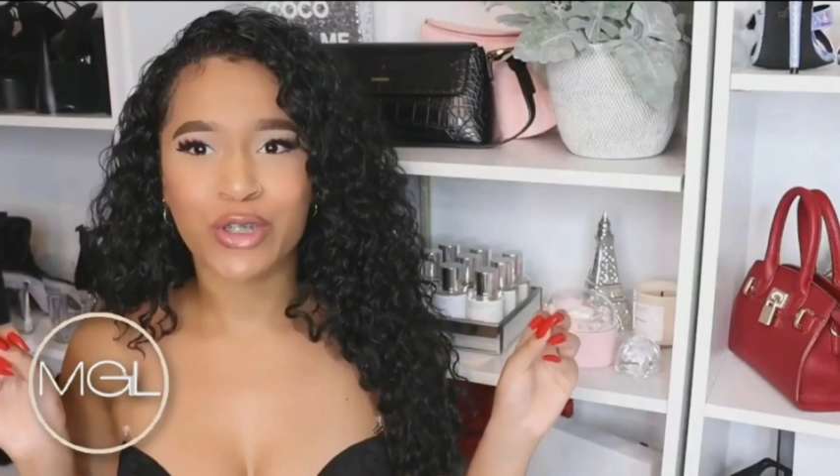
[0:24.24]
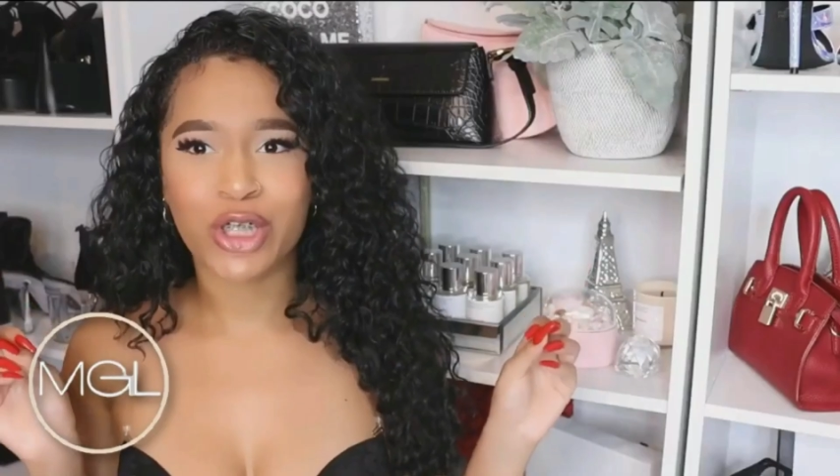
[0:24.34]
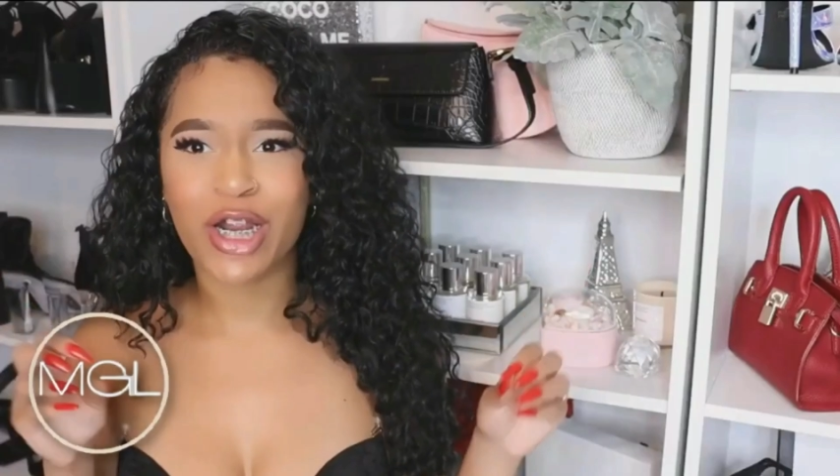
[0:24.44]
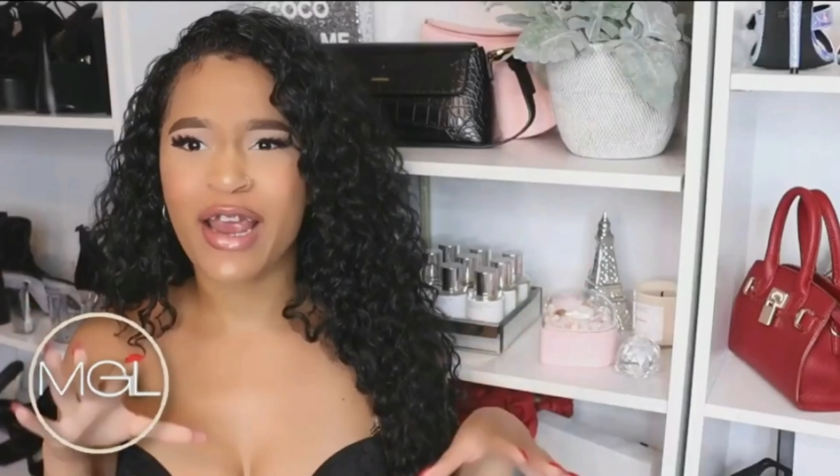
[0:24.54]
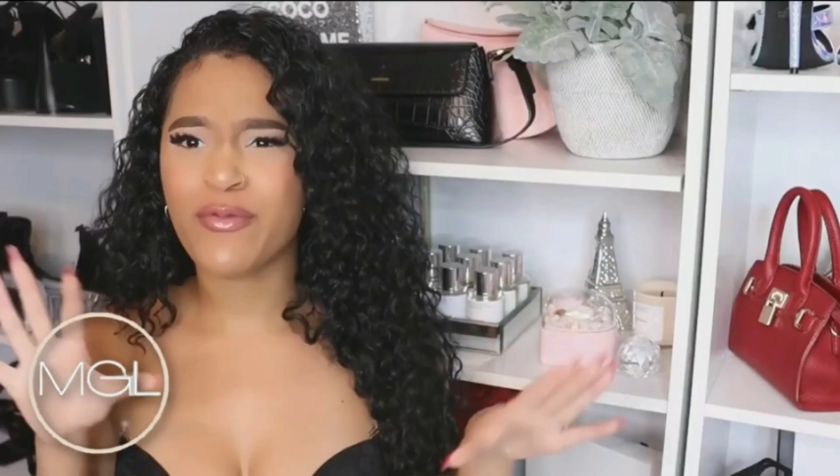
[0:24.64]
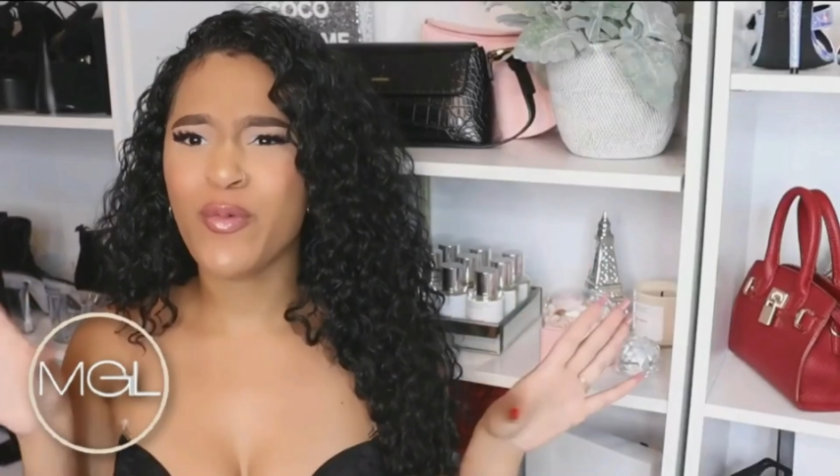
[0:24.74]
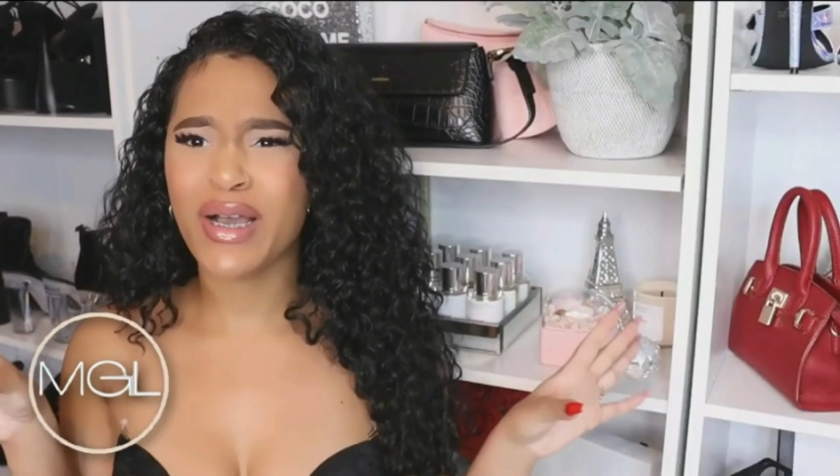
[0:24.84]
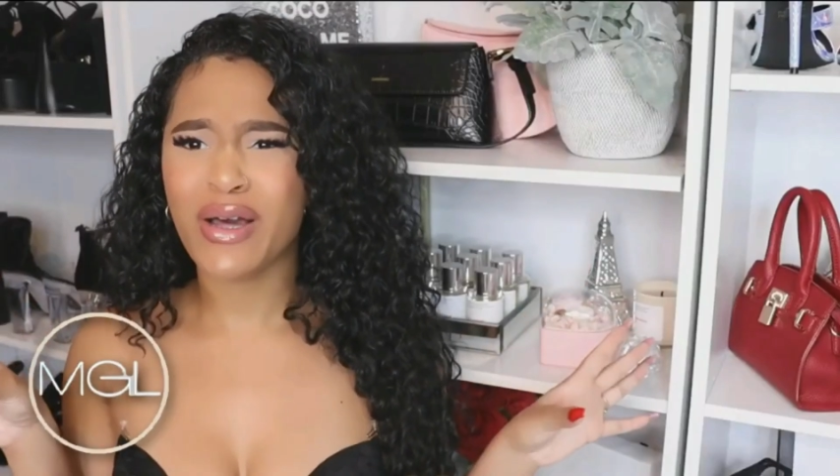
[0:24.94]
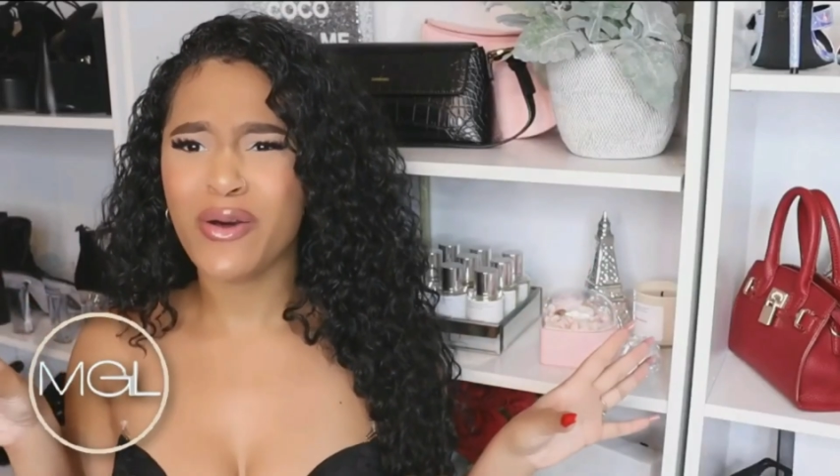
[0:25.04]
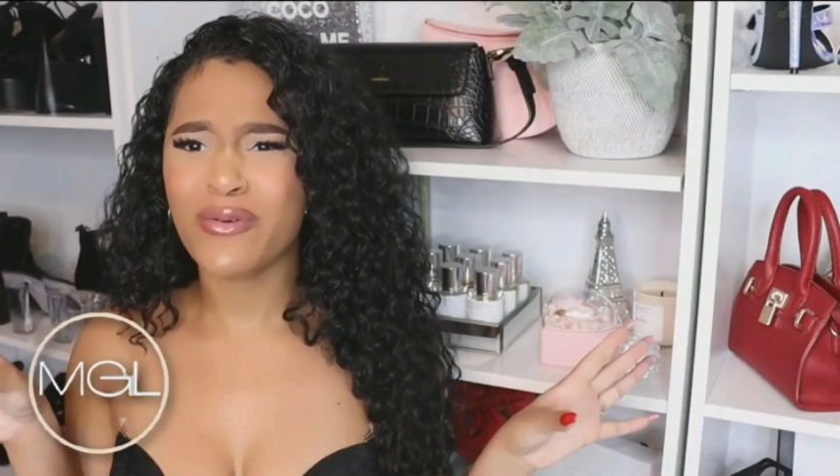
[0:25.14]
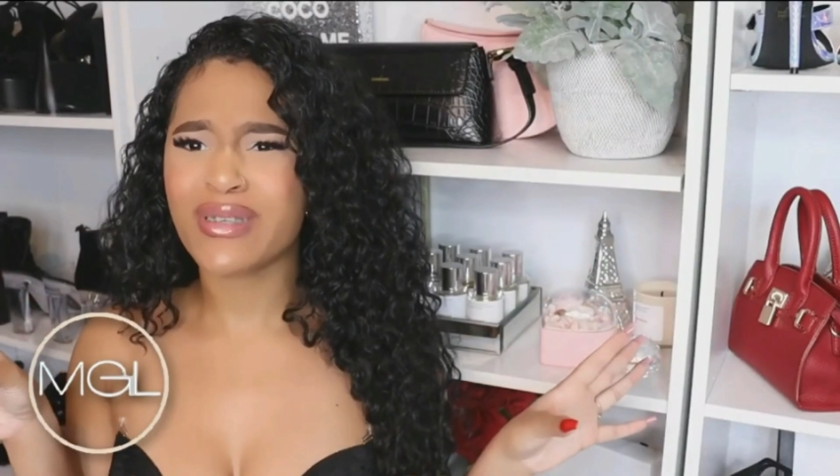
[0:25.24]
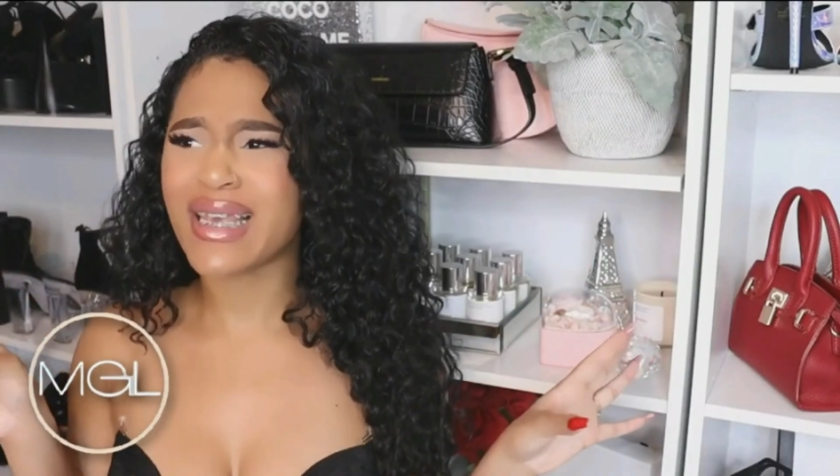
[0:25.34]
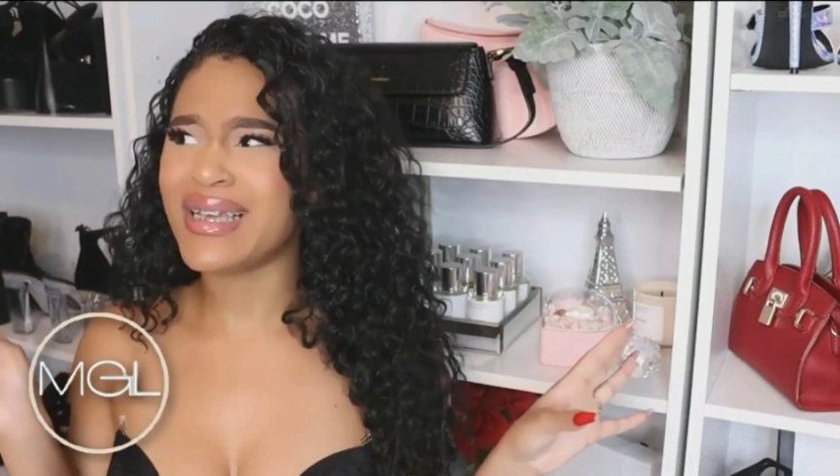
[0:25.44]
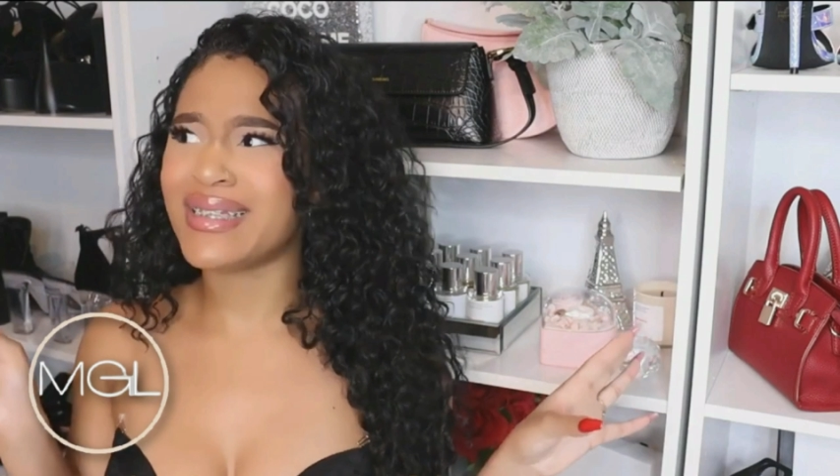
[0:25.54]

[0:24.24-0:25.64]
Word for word: culture, everyone goes,